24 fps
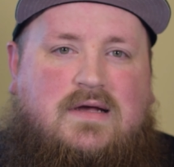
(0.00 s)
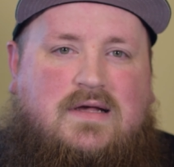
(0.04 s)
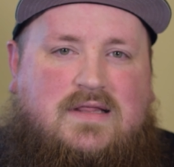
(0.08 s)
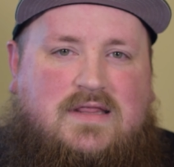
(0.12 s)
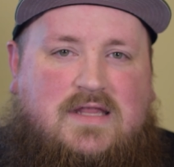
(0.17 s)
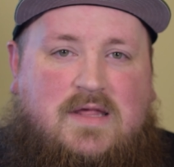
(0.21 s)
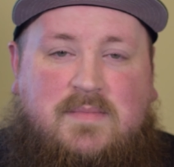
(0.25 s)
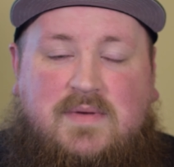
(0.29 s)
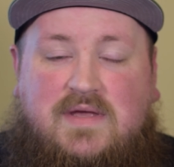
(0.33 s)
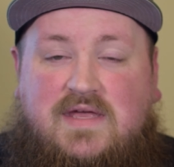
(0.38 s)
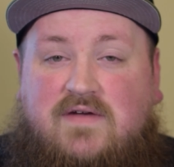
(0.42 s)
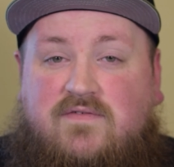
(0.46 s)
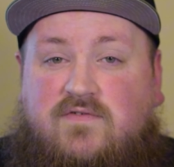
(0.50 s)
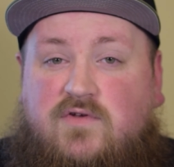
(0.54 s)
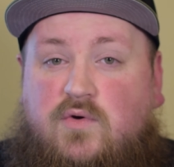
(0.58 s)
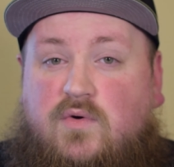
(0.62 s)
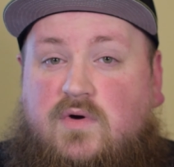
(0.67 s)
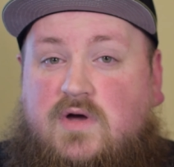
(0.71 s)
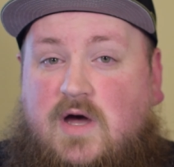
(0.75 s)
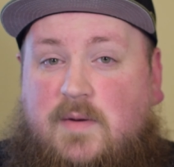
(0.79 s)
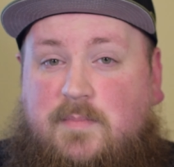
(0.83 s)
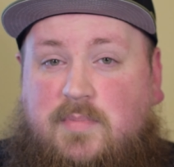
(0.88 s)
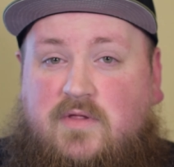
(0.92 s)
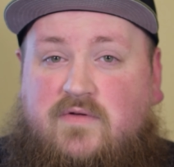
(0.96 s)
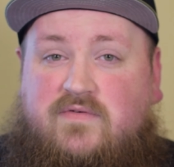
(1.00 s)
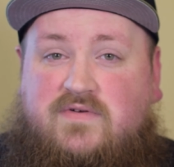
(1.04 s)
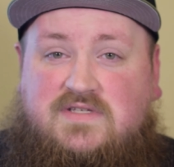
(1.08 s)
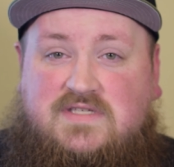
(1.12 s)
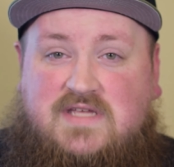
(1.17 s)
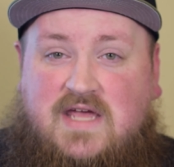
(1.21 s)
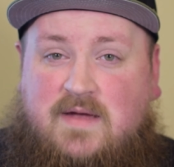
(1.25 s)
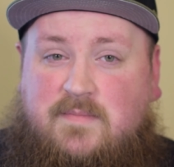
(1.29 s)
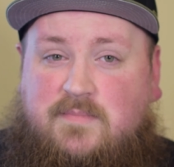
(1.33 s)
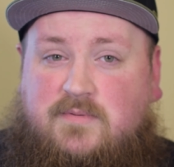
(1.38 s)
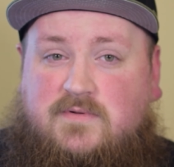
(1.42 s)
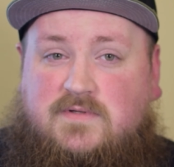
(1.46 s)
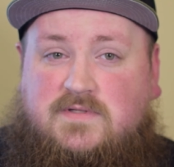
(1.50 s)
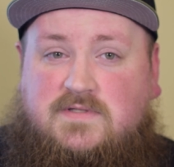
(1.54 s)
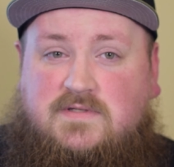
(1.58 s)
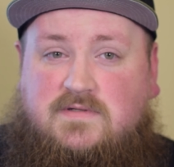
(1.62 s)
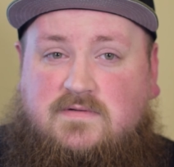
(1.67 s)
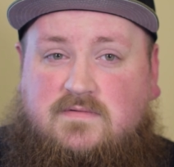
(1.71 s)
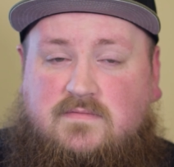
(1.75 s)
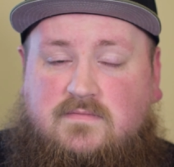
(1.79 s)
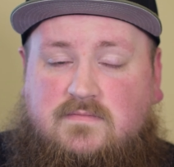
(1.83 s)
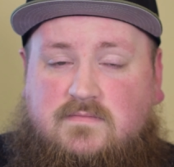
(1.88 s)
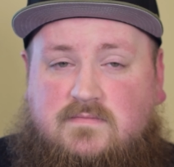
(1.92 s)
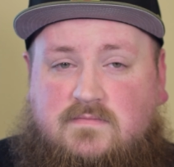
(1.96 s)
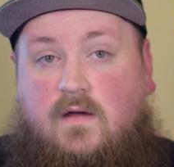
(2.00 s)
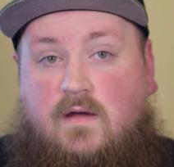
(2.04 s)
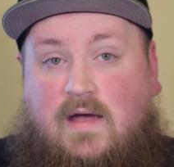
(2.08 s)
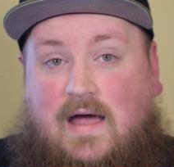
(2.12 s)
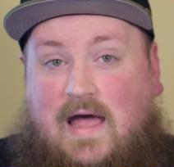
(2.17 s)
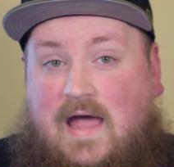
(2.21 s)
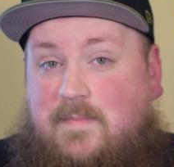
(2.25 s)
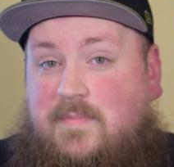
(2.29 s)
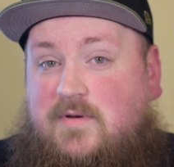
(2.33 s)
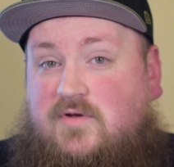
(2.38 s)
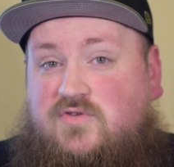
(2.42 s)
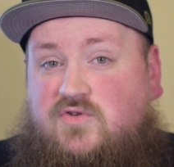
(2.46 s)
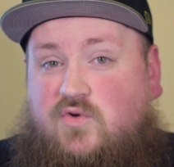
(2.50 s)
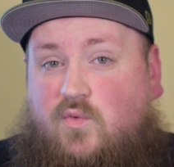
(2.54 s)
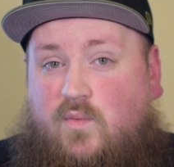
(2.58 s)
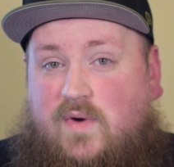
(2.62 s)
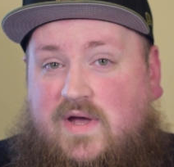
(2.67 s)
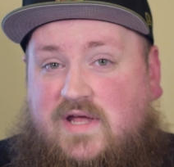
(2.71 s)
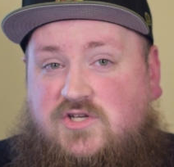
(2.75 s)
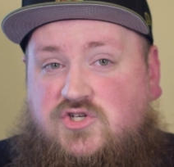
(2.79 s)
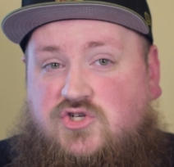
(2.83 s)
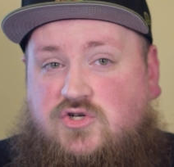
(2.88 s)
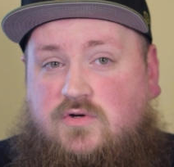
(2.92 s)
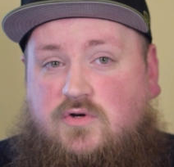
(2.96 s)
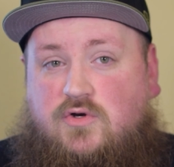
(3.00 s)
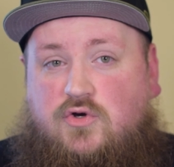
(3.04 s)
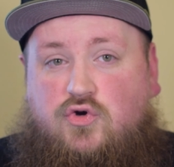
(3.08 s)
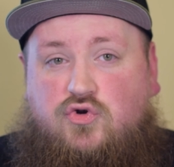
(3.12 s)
Let me give you a couple of examples. I built a witch